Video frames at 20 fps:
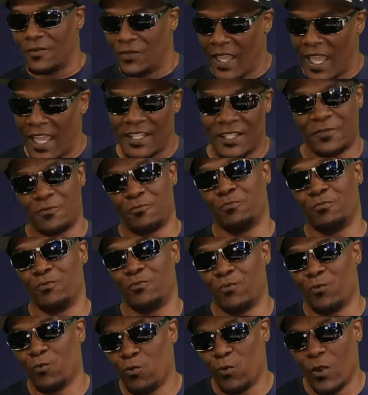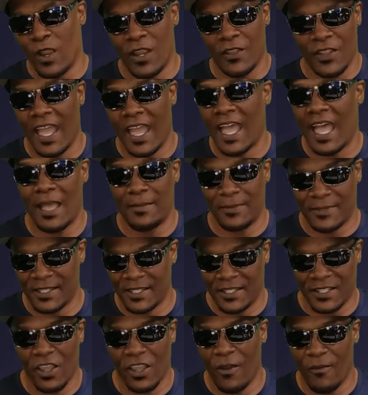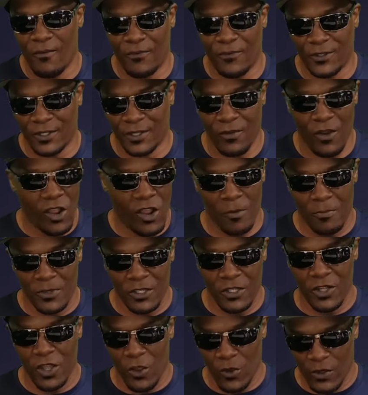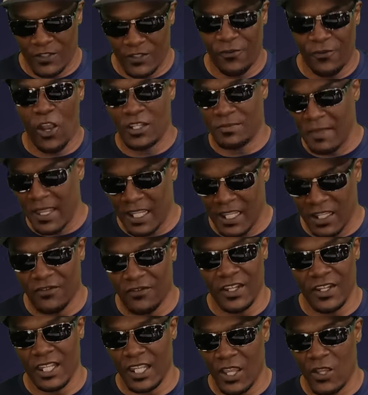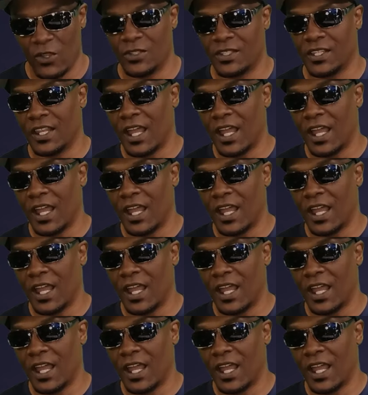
that's where the absence comes from, you know, as far as making the videos.